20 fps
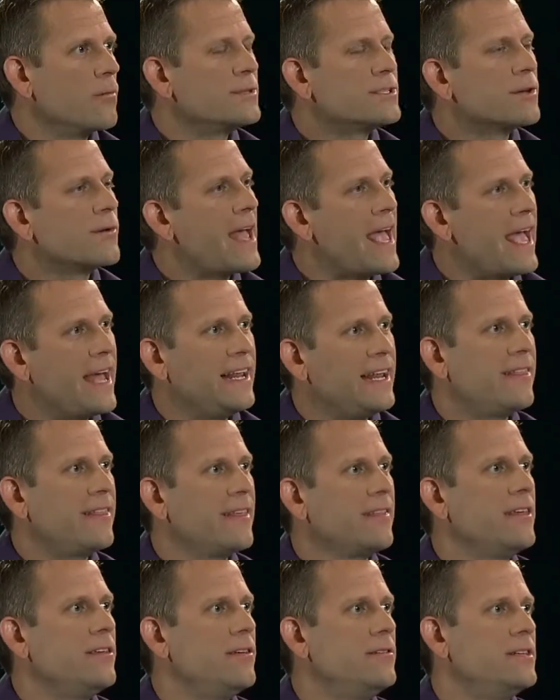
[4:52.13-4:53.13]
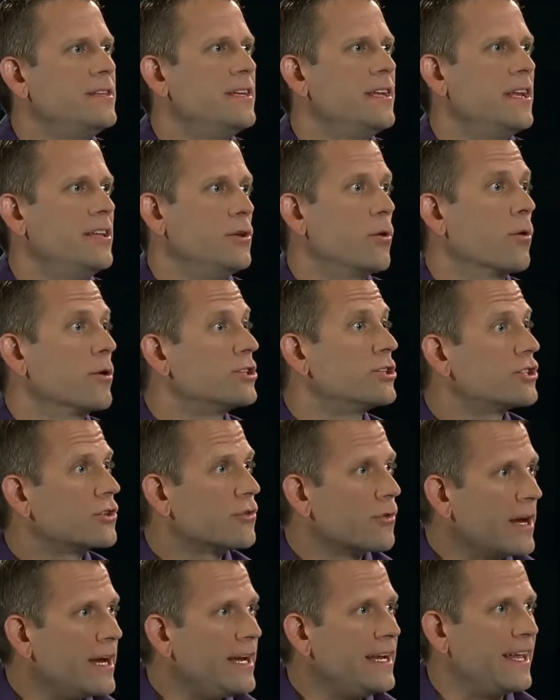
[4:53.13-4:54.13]
was there anything that you did in your
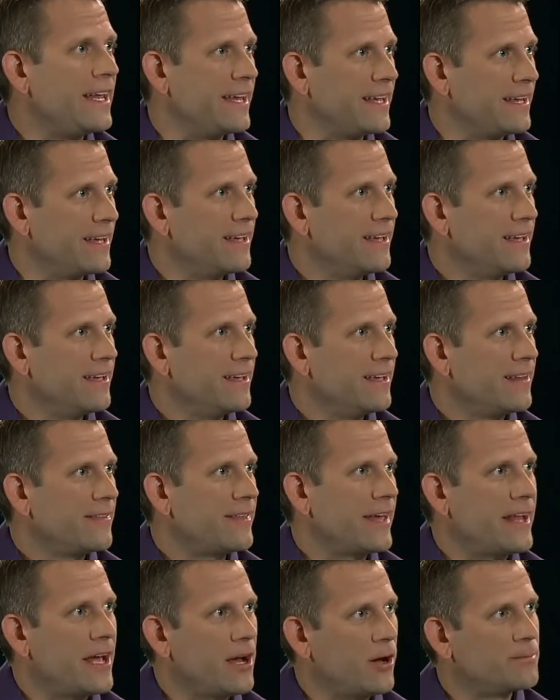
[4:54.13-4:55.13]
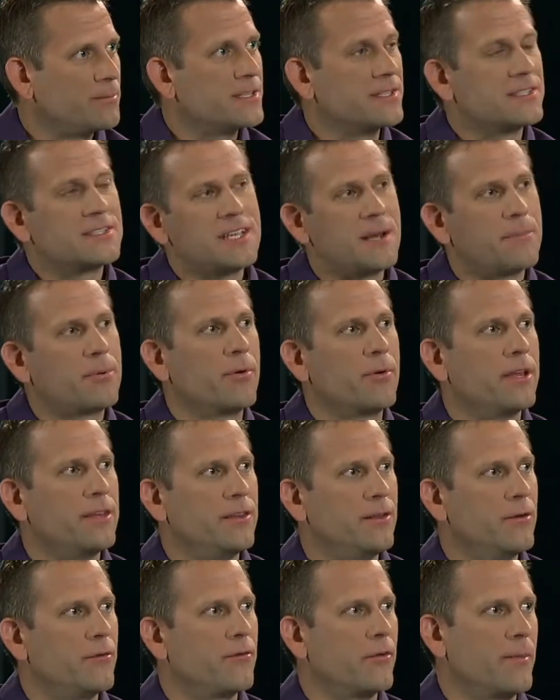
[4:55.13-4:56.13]
training that helped to separate
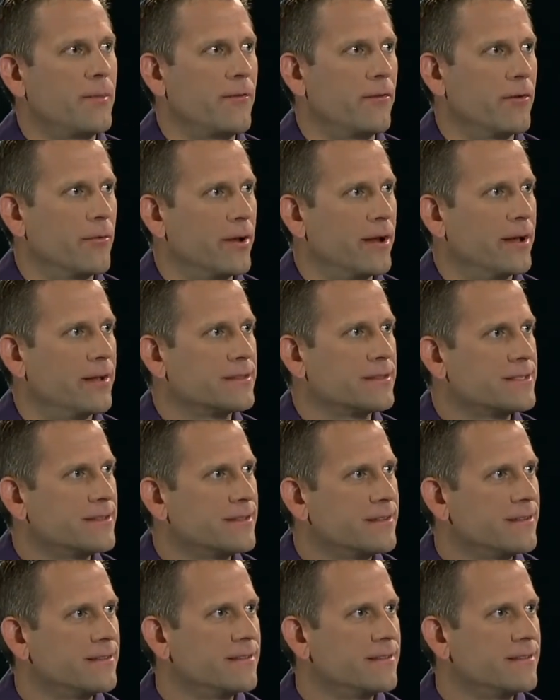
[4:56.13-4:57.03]
you from everyone else?